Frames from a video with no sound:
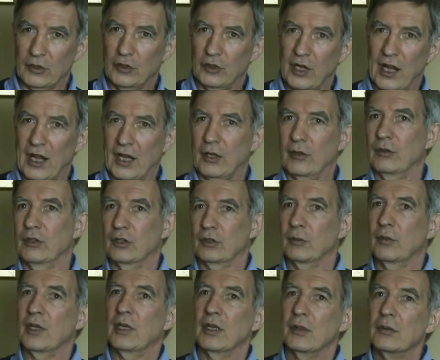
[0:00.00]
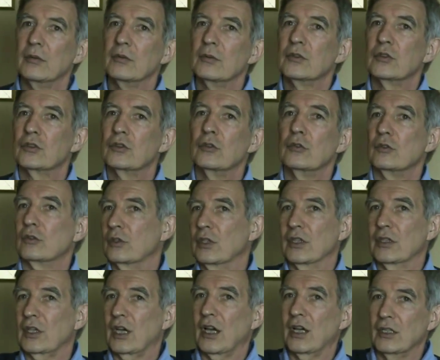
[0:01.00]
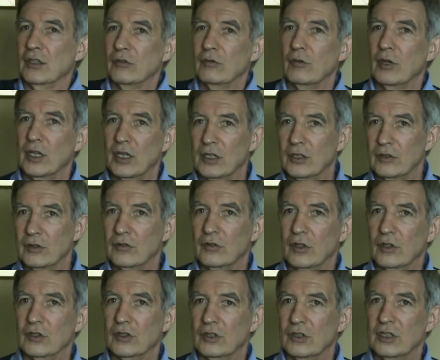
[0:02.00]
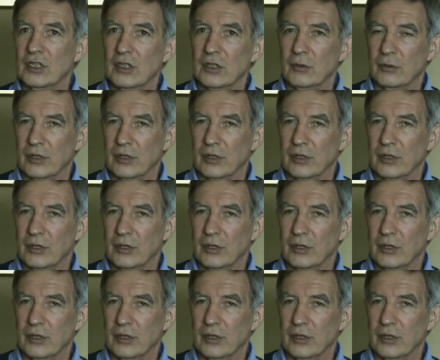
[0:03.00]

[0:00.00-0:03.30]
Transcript: track, which may suit the kind of world you've got to deal